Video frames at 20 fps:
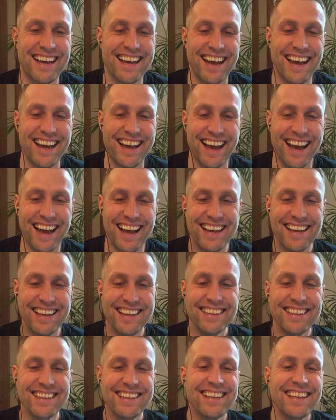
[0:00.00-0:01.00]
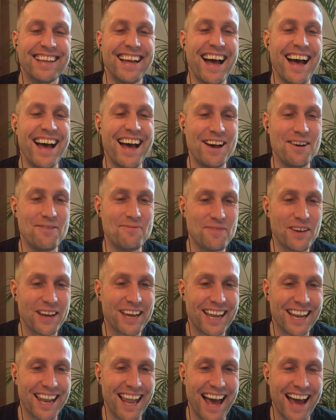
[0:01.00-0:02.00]
cool. Thanks, Paul. Um,
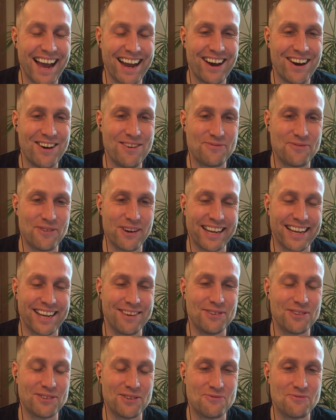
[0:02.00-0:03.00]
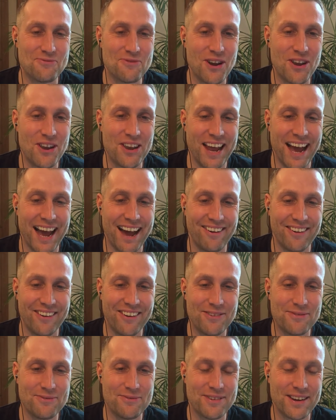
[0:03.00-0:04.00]
Clare, go for it. Give us a rundown
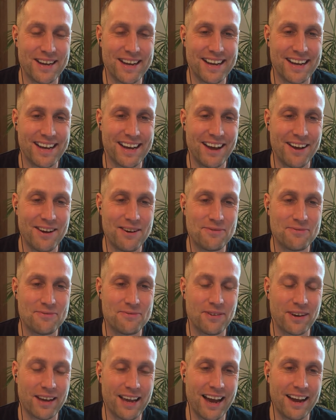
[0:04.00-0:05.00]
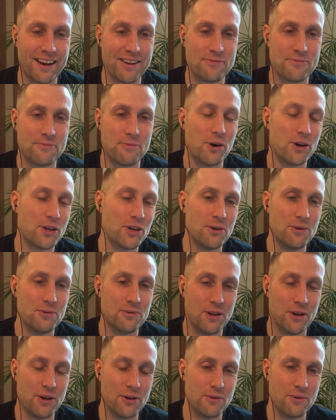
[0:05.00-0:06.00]
of uh, of kind of what you
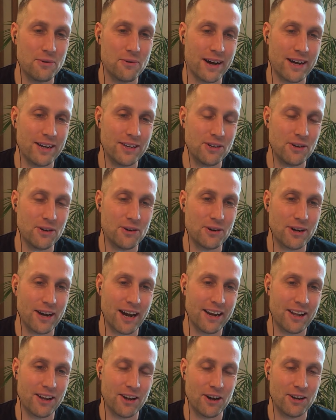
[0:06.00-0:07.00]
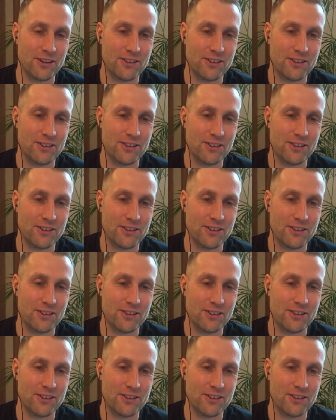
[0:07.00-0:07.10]
do and your kind of